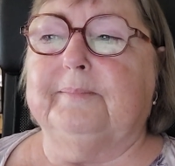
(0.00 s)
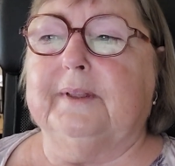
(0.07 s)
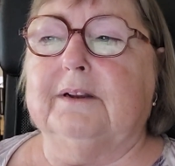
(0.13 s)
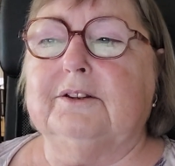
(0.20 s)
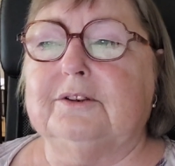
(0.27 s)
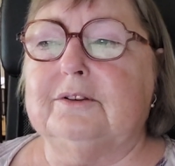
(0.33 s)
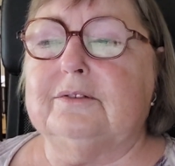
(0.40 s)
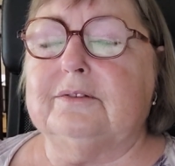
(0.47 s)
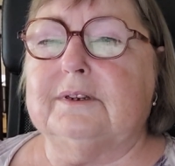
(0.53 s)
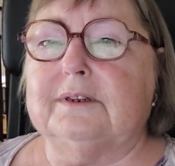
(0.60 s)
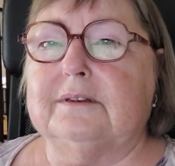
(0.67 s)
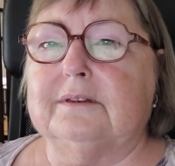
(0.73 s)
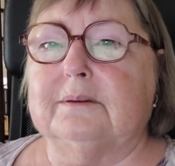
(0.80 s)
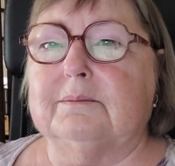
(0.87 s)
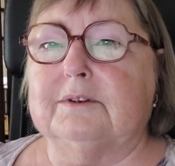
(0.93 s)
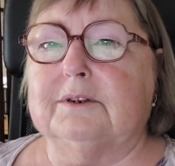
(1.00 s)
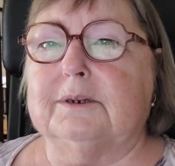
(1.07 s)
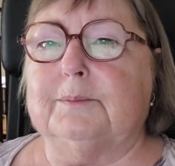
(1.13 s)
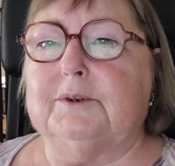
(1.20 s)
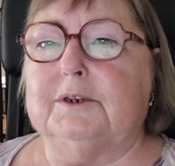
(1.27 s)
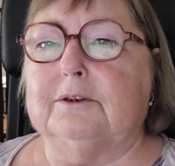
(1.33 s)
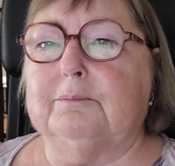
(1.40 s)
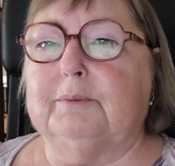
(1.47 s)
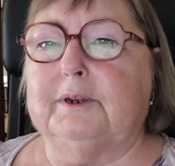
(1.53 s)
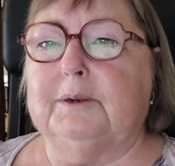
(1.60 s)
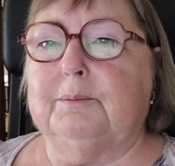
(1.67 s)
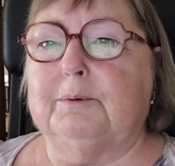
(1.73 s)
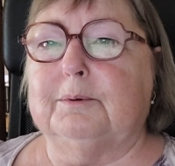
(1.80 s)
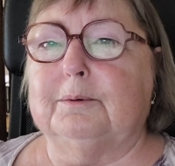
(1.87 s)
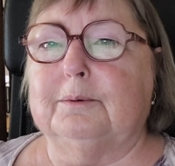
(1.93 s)
I do think sometimes young
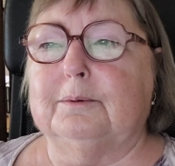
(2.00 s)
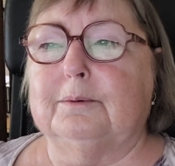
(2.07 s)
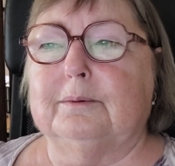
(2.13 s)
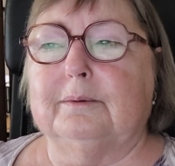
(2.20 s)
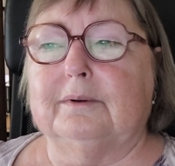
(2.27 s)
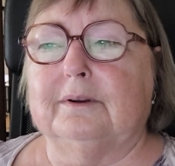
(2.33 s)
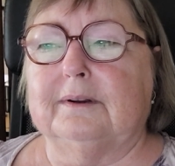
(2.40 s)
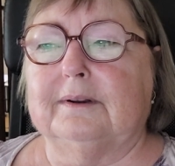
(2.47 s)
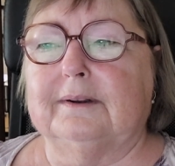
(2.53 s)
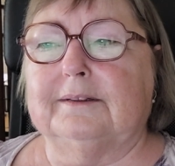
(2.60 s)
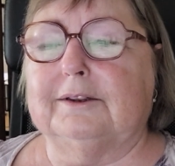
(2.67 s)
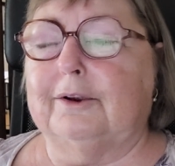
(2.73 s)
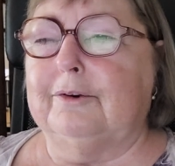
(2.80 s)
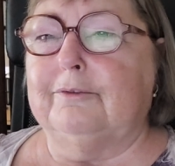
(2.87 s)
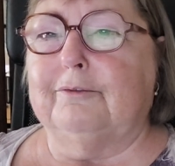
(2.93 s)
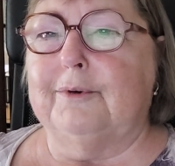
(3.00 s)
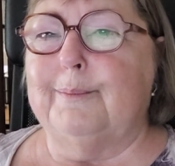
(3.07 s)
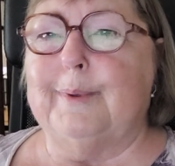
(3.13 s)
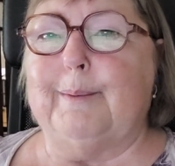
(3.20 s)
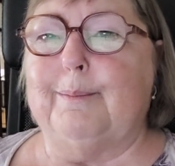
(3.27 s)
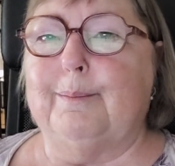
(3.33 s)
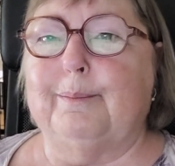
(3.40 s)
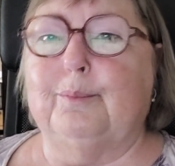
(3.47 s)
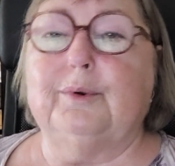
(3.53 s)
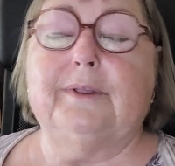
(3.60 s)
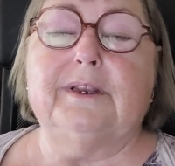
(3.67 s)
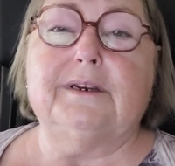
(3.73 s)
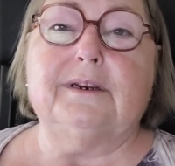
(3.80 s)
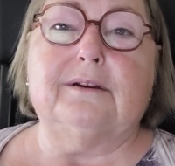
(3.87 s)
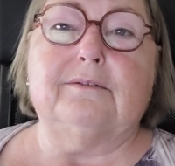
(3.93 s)
people don't remember. Well,
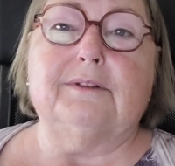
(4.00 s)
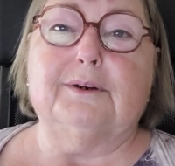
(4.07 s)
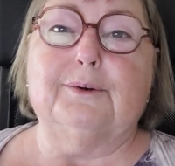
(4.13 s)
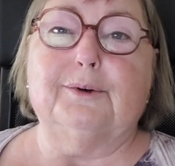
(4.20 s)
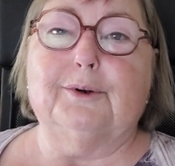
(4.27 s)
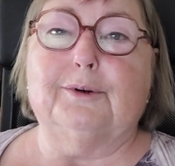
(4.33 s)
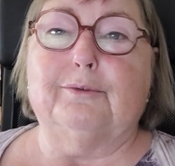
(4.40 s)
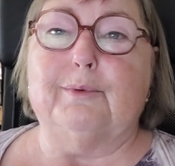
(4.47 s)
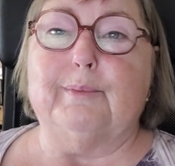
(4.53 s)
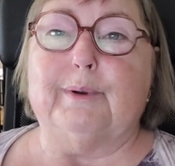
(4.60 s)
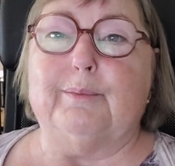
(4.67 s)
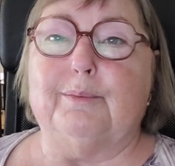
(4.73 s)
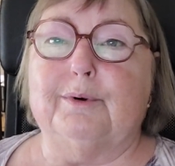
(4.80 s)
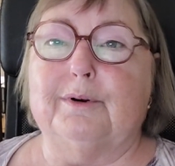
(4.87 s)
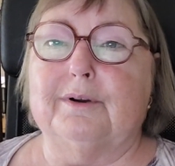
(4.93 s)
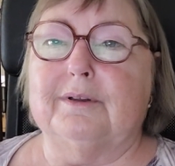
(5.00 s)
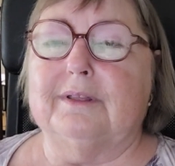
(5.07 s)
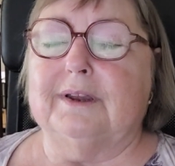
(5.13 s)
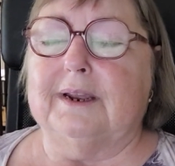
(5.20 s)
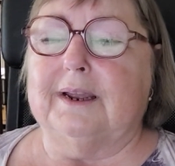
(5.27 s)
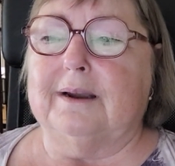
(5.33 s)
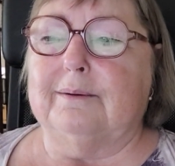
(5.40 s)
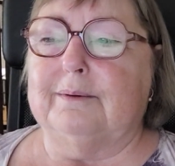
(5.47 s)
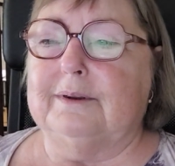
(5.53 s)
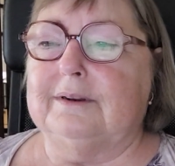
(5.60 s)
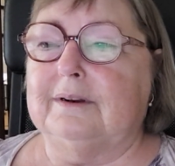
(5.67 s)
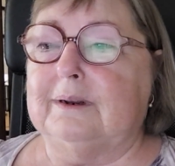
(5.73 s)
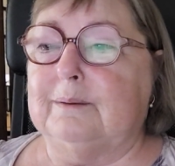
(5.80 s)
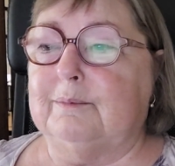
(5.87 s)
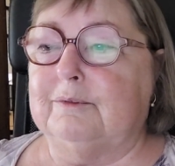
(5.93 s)
they don't. They're not going to remember, are they, how we
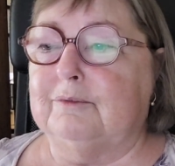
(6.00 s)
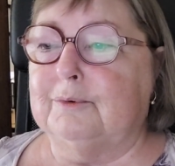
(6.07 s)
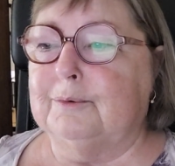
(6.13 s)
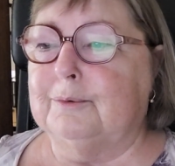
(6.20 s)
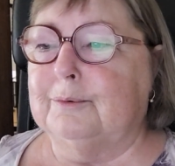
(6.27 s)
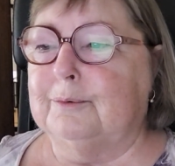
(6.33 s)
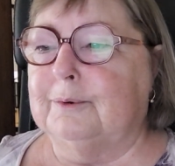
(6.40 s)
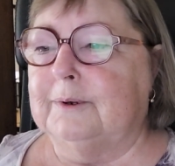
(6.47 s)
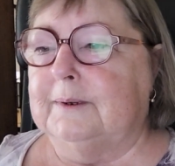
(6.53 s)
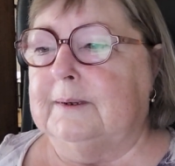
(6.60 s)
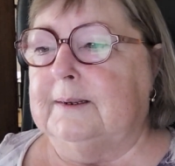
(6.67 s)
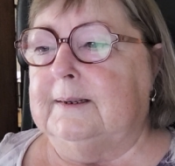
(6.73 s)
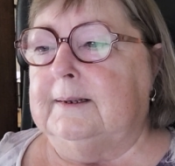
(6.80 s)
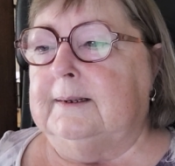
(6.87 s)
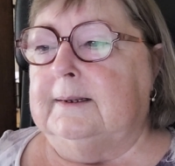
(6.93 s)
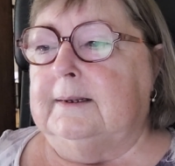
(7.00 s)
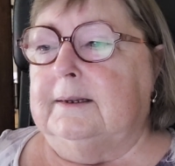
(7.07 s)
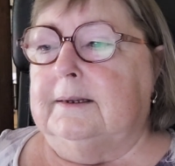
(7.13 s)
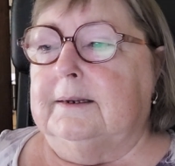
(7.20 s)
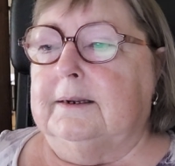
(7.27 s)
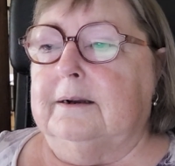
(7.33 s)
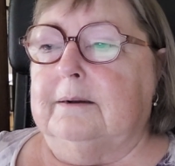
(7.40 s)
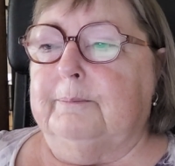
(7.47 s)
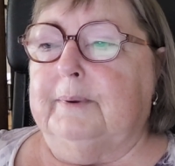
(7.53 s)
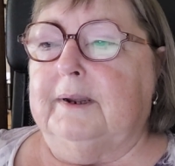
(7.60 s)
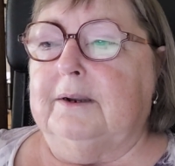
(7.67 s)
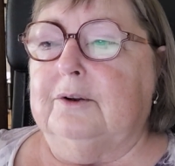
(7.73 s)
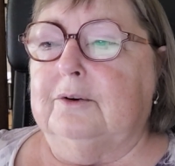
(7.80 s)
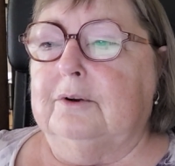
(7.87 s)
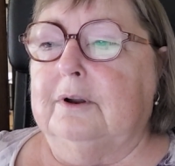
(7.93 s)
did it before? Cut
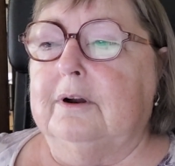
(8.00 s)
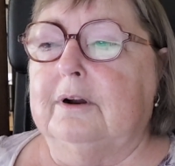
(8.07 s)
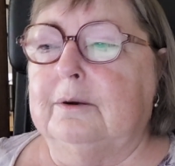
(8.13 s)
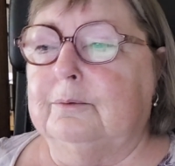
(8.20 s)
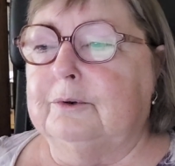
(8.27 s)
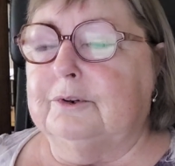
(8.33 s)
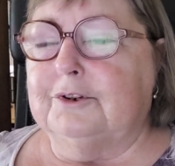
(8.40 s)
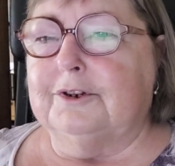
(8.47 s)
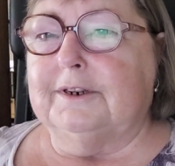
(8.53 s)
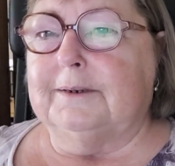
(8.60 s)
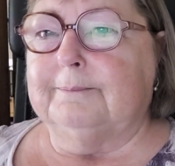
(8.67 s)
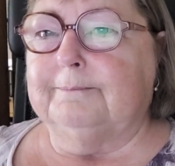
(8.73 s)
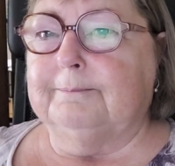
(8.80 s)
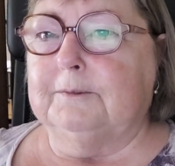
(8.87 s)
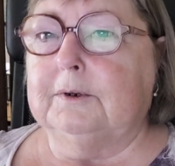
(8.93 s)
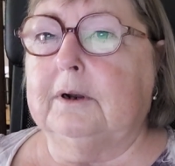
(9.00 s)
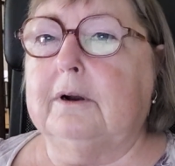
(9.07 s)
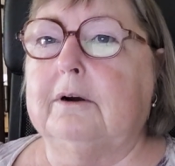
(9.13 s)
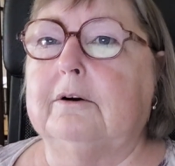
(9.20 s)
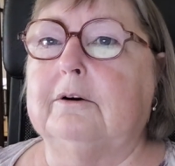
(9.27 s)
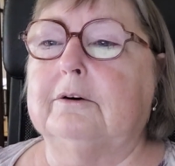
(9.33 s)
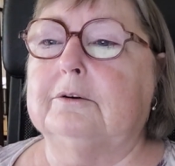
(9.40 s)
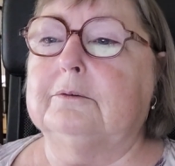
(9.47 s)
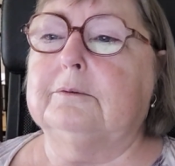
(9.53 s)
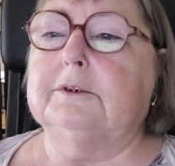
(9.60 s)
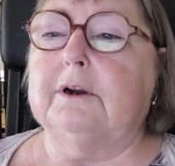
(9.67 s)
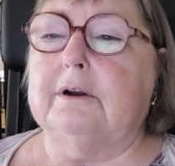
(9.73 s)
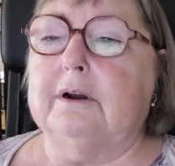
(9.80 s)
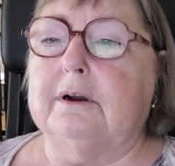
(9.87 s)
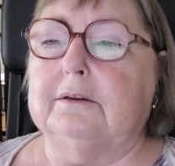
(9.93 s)
back on car washing. Oh,
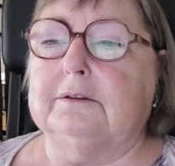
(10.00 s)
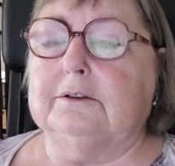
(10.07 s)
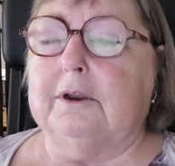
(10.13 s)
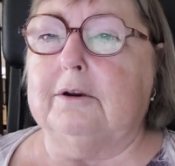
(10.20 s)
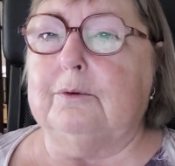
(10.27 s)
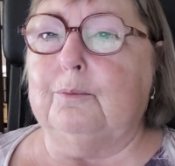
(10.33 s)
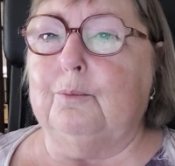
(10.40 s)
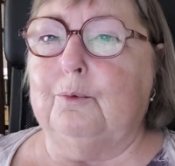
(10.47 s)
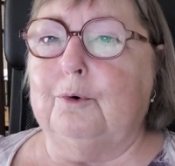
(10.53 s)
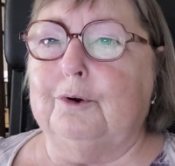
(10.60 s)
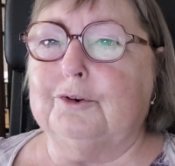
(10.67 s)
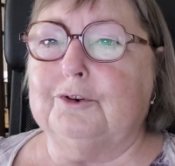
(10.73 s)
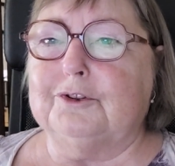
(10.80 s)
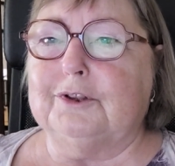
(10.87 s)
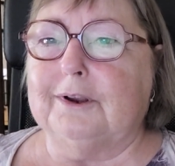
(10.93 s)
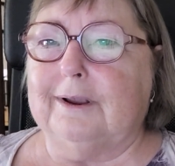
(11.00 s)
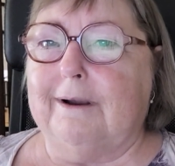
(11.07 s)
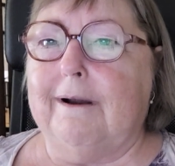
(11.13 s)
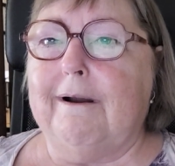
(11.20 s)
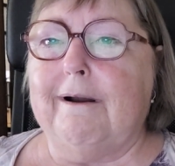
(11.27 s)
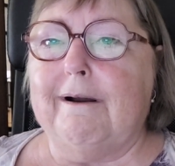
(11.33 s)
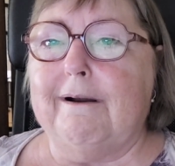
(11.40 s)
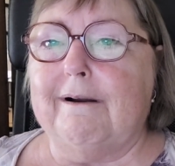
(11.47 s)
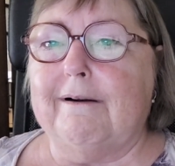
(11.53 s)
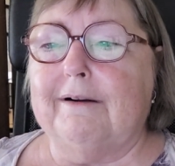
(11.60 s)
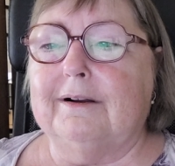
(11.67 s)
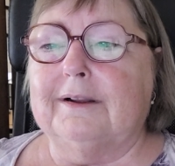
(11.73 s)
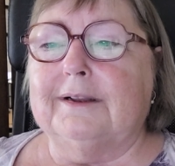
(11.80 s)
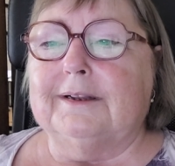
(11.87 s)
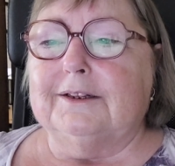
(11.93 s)
God. Don't wash the car.
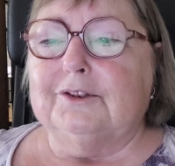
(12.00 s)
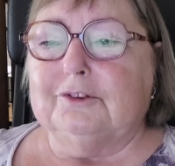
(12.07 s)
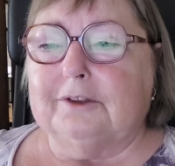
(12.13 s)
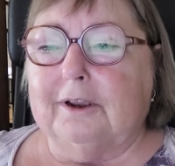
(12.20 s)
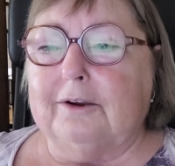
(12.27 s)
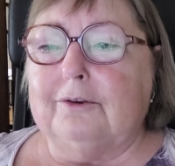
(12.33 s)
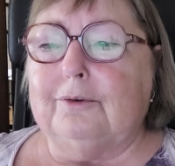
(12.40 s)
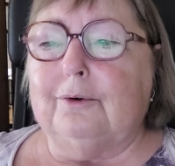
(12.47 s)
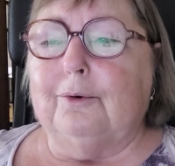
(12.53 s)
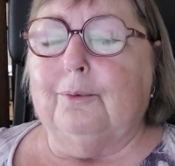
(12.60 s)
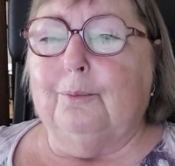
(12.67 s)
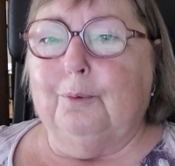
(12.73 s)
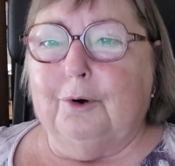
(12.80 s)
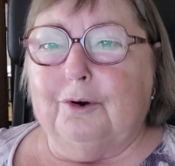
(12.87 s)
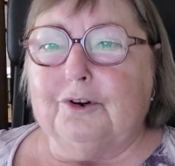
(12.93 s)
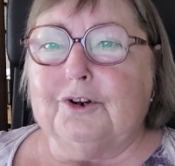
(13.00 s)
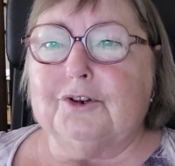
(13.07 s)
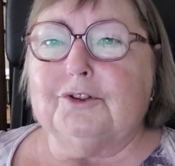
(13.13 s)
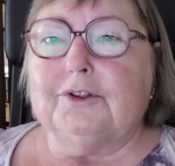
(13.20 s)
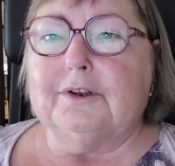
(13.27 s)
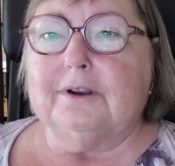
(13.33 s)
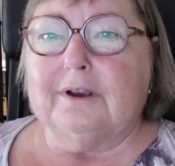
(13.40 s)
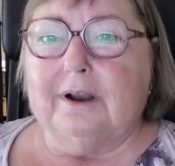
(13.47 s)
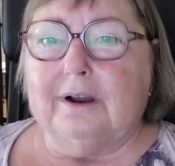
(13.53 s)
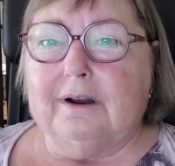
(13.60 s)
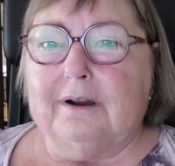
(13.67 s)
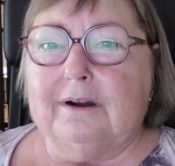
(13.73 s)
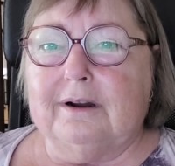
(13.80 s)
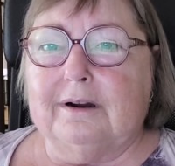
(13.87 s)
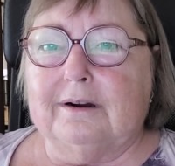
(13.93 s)
Don't wash the
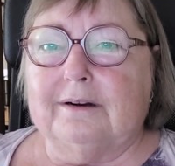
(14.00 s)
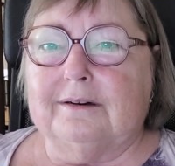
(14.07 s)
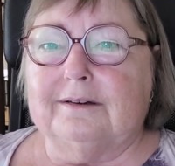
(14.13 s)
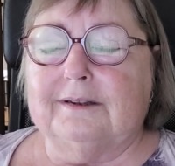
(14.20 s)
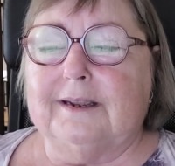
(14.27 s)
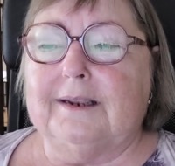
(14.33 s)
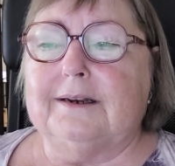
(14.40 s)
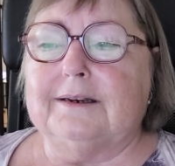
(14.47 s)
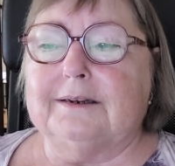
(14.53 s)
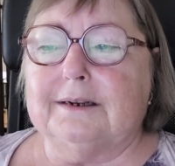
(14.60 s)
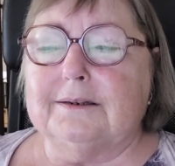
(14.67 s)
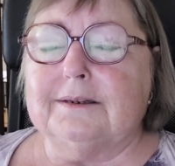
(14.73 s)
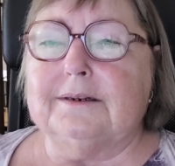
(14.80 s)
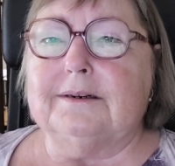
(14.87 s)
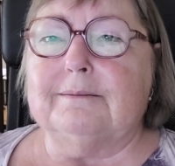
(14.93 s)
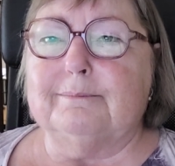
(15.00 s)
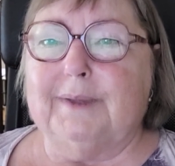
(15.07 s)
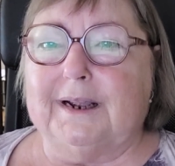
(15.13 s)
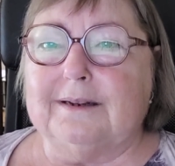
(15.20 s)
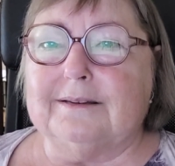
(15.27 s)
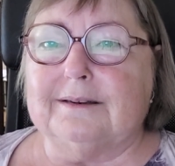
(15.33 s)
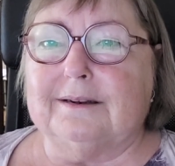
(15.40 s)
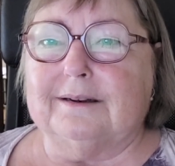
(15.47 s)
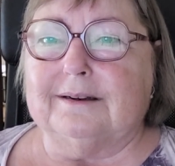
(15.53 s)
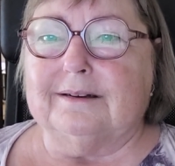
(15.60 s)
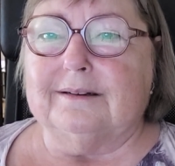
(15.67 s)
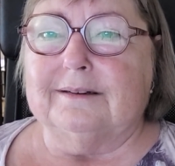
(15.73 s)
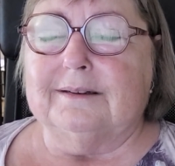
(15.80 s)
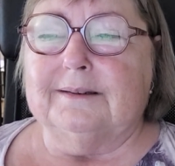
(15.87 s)
car. It doesn't matter.